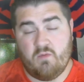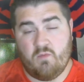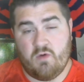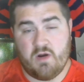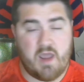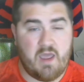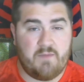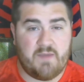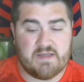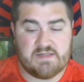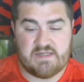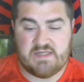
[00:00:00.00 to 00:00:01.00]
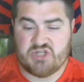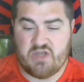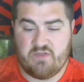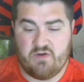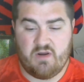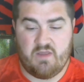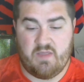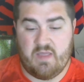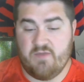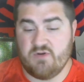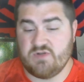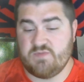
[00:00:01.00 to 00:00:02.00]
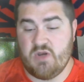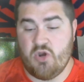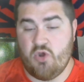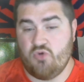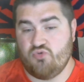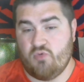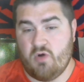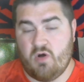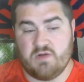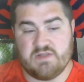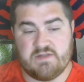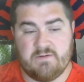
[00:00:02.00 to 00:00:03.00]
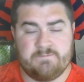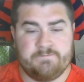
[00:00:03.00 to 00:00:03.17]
1 game against each other, and there's been no draws.